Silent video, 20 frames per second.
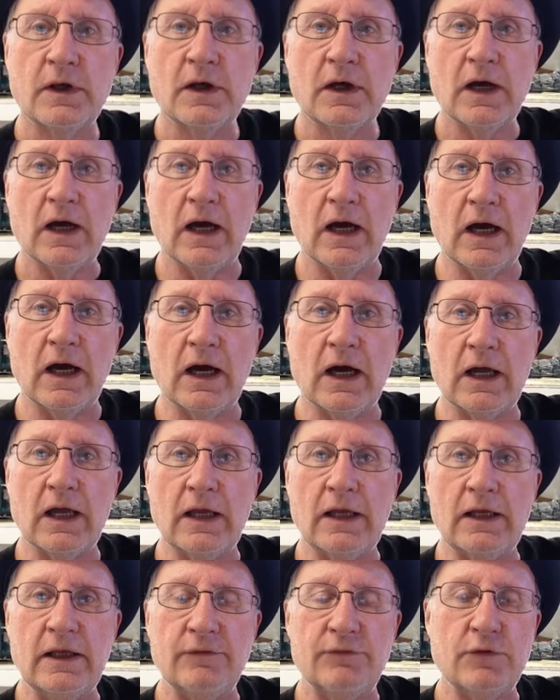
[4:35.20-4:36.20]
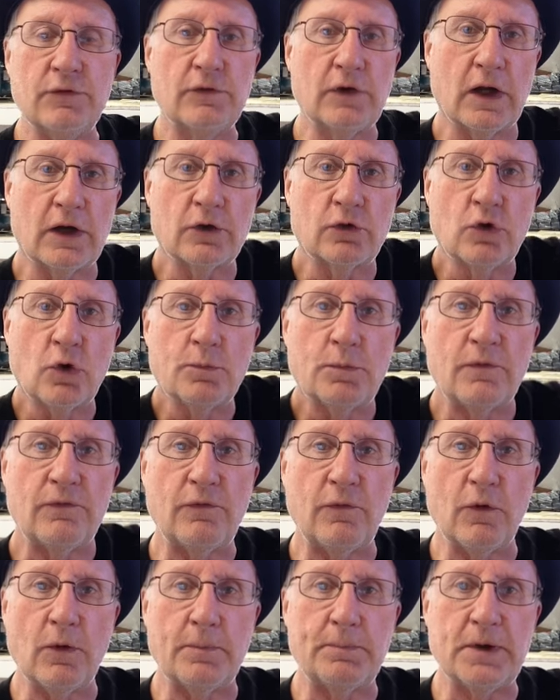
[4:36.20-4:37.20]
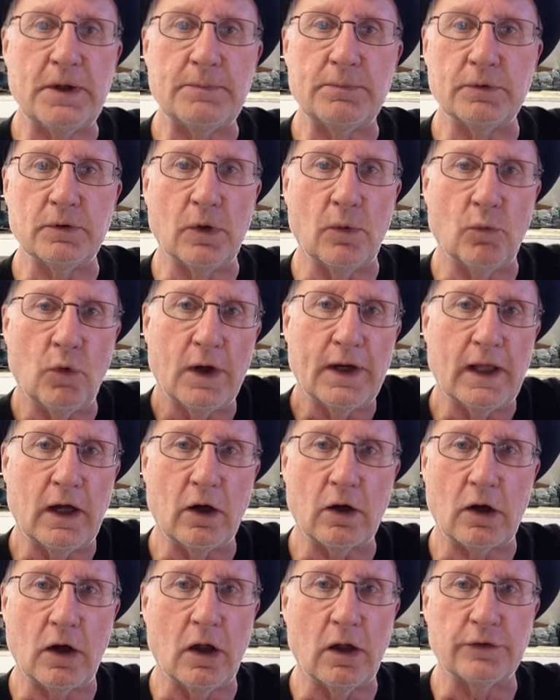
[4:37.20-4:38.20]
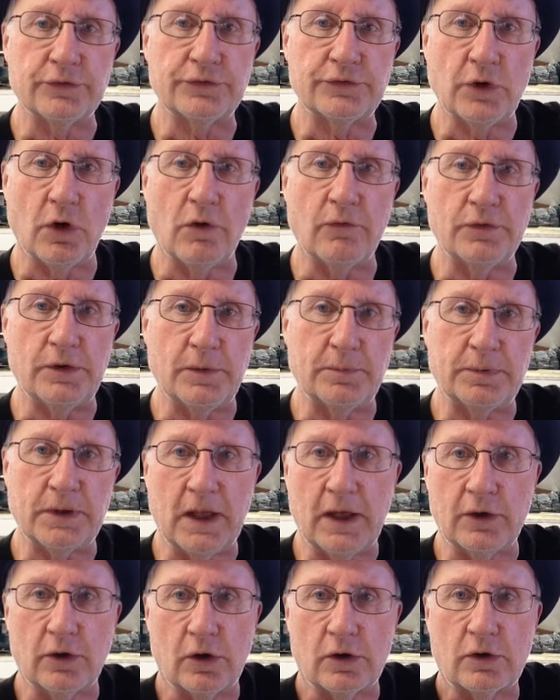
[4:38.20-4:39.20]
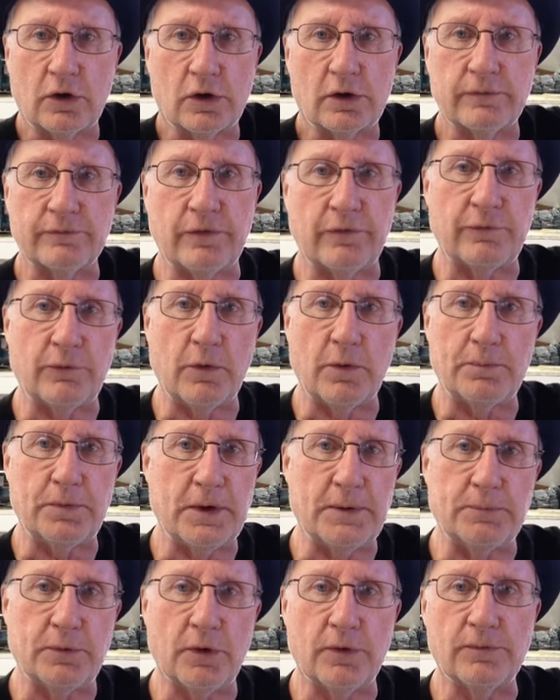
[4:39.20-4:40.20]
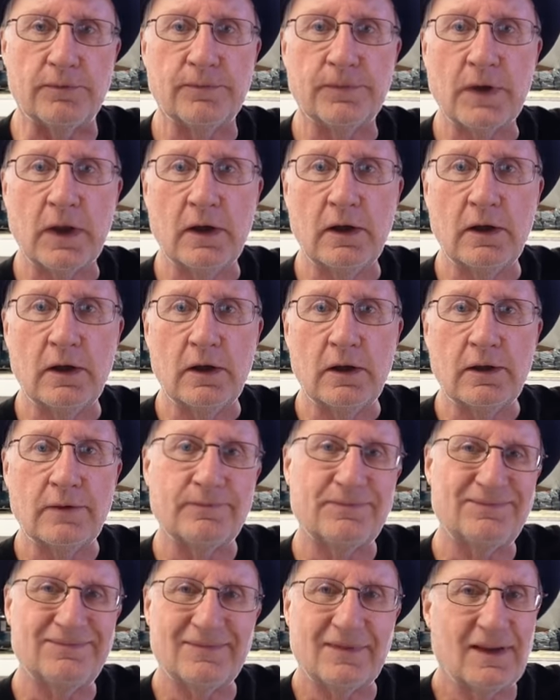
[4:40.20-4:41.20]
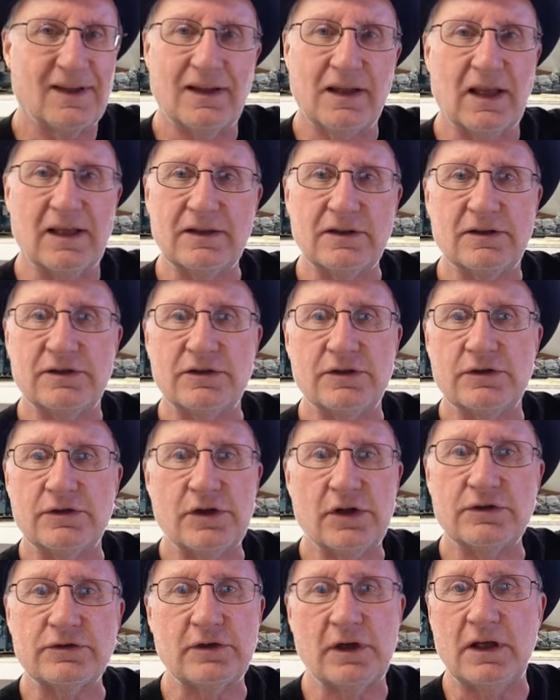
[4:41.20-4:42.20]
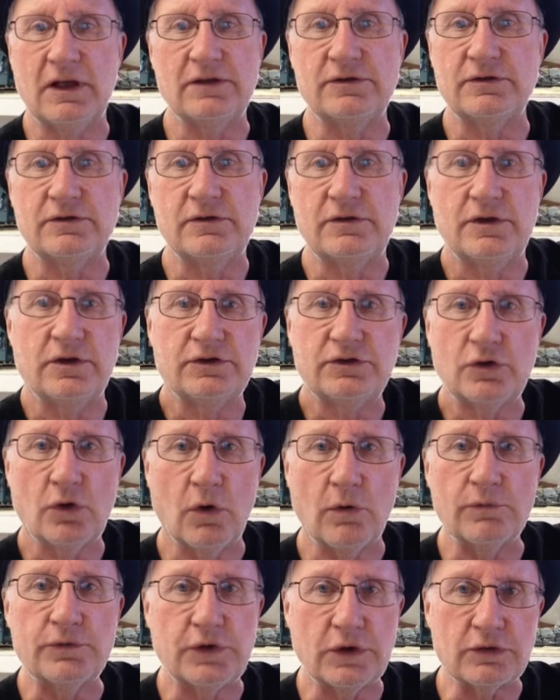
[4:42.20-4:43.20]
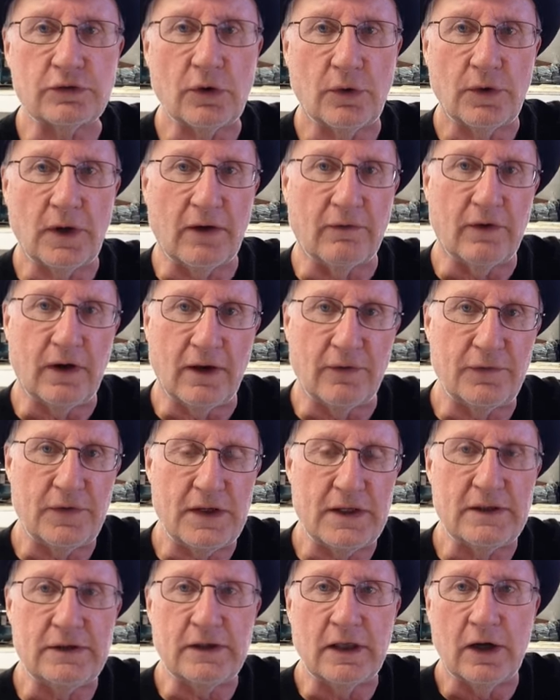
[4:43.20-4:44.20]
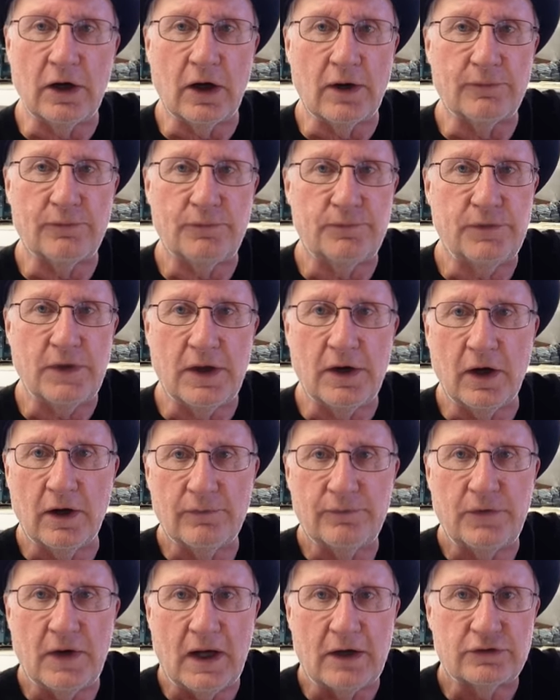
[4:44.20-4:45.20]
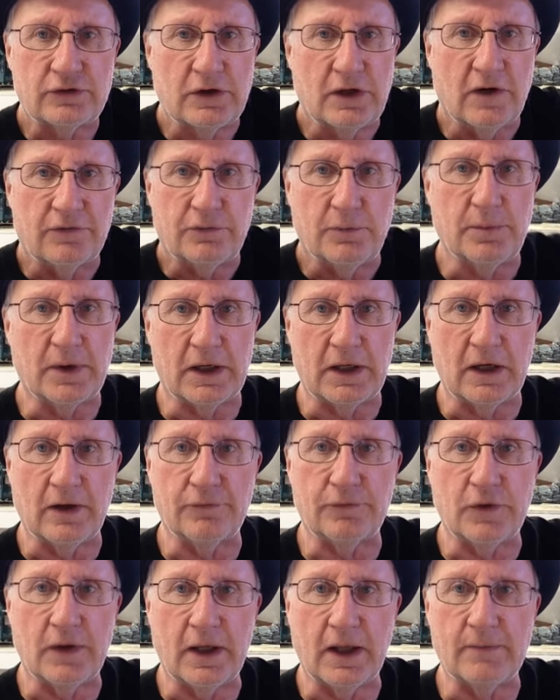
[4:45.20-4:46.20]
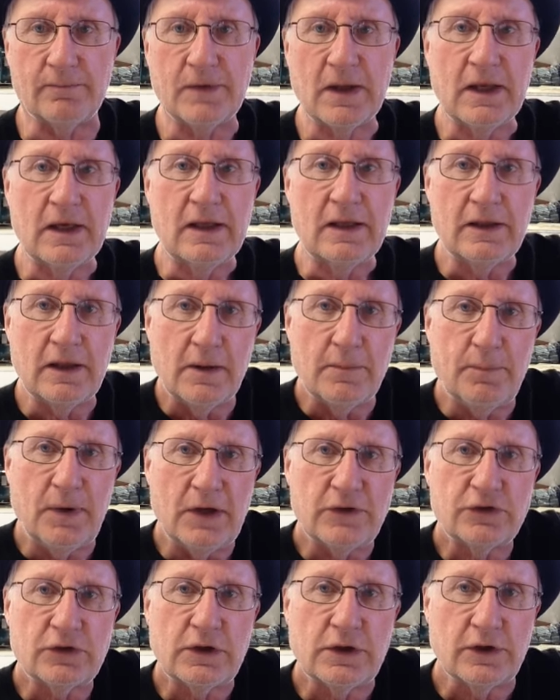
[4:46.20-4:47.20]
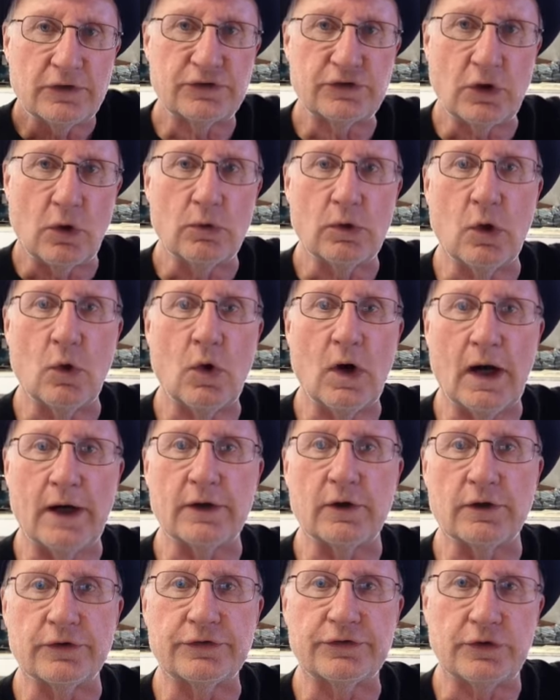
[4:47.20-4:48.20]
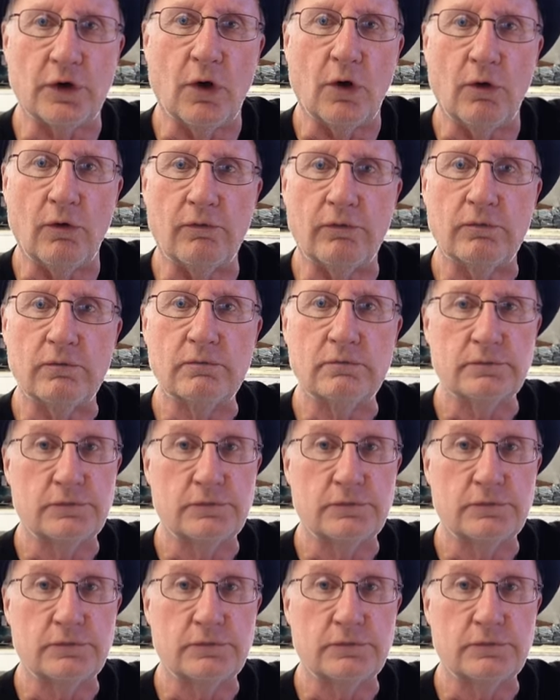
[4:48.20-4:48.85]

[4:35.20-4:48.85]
If you've got a group of 4 people and 1 alcohol stove and you plan on cooking for 4 people, the stoves just don't have enough heat, and they're not fast enough and big enough for that. They're basically a solo hiker stove.